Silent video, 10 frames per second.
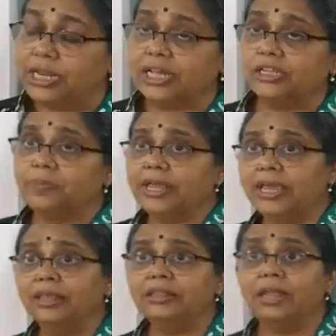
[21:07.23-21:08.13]

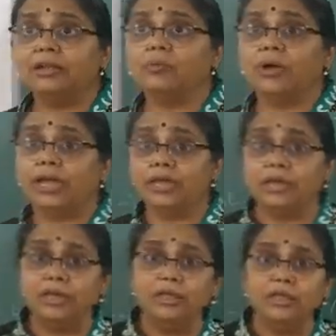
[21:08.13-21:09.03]
explain that why
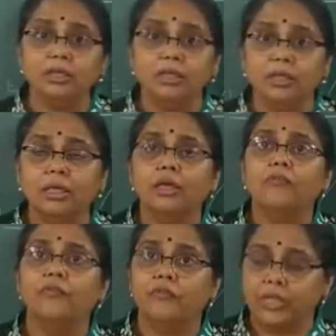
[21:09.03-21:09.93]
when
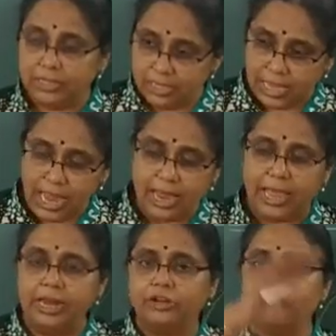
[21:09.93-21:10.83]
the
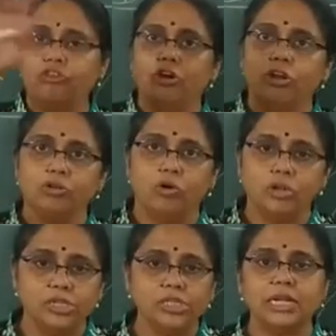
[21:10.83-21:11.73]
electron
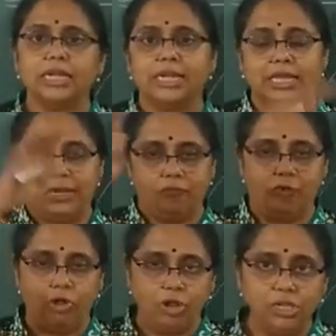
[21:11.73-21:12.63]
constantly
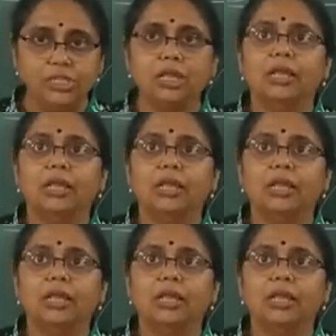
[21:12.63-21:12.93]
revolves,